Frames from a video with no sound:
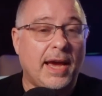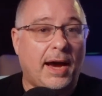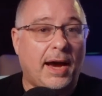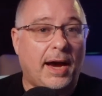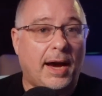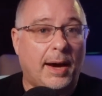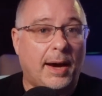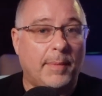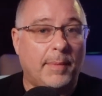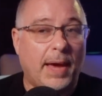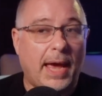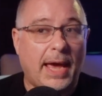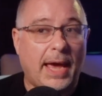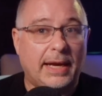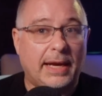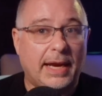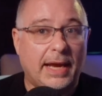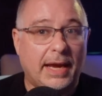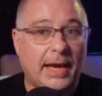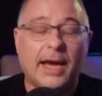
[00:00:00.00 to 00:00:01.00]

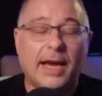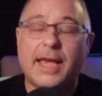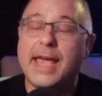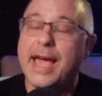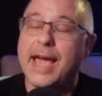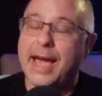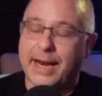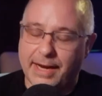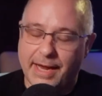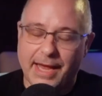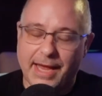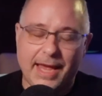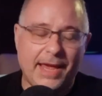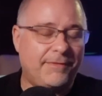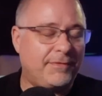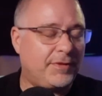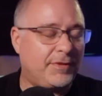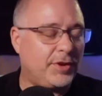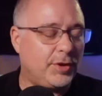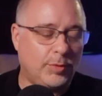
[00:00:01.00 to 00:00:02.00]
And again,
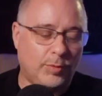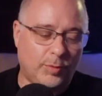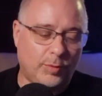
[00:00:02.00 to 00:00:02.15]
if you're